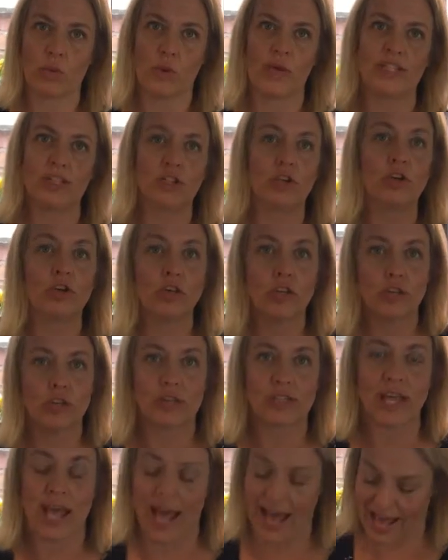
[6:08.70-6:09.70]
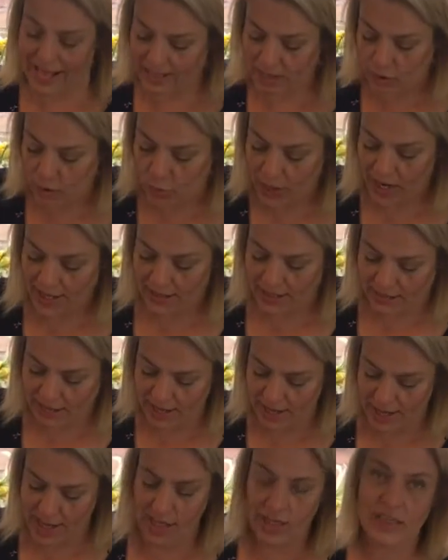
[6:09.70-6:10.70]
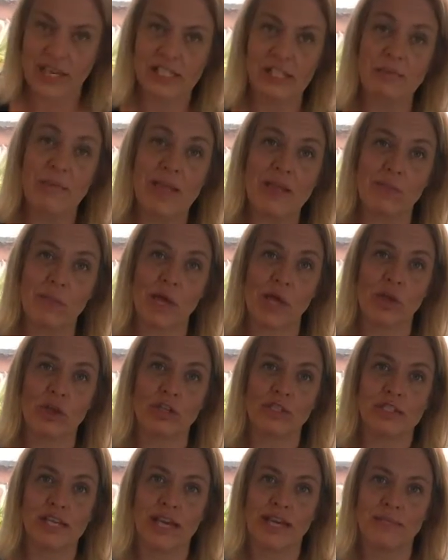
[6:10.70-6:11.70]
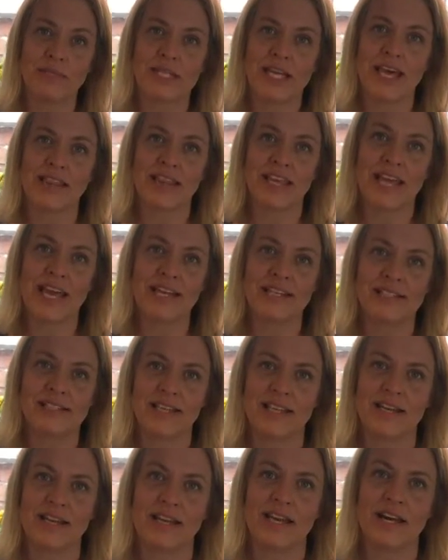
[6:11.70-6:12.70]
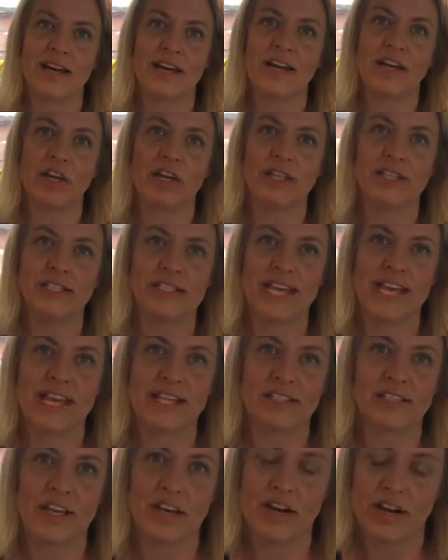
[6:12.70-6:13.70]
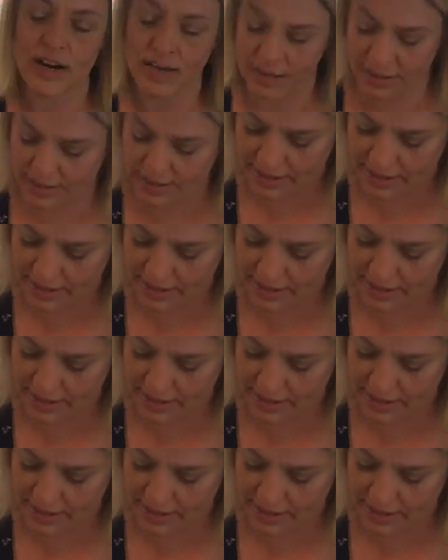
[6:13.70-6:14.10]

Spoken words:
whisk, you can use a hand whisk. This might be a good time to get the kids in here and you can take turns.